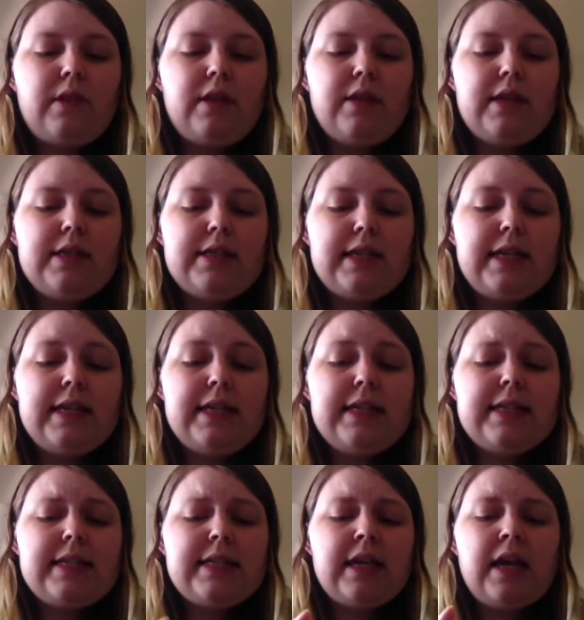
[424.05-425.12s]
this
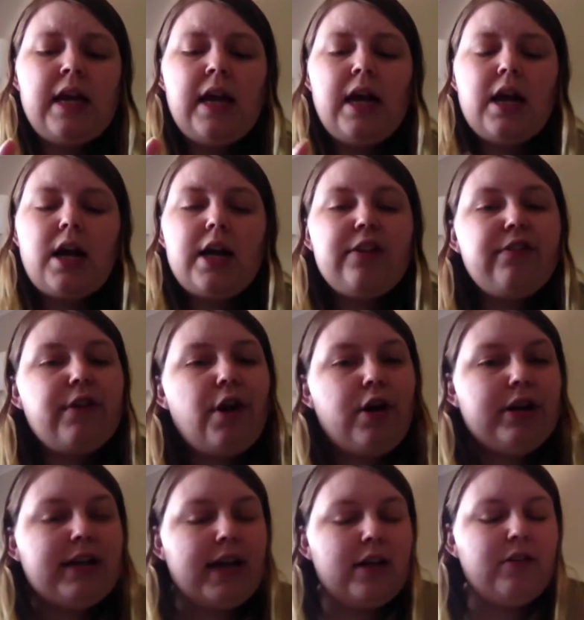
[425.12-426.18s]
is kind of an
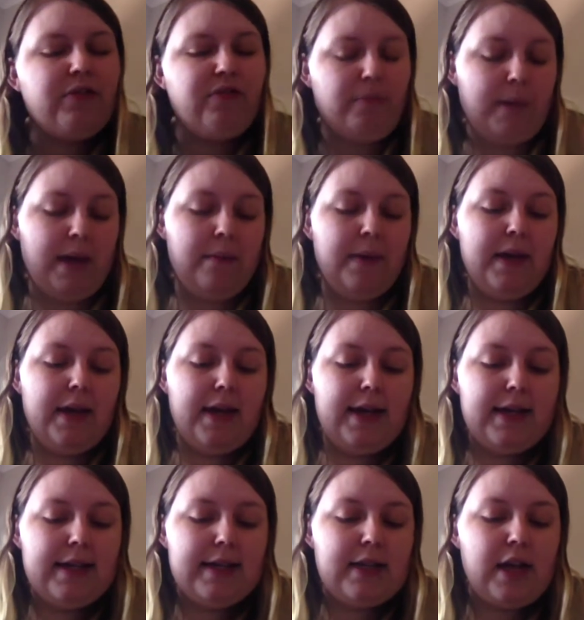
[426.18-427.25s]
odd color for me because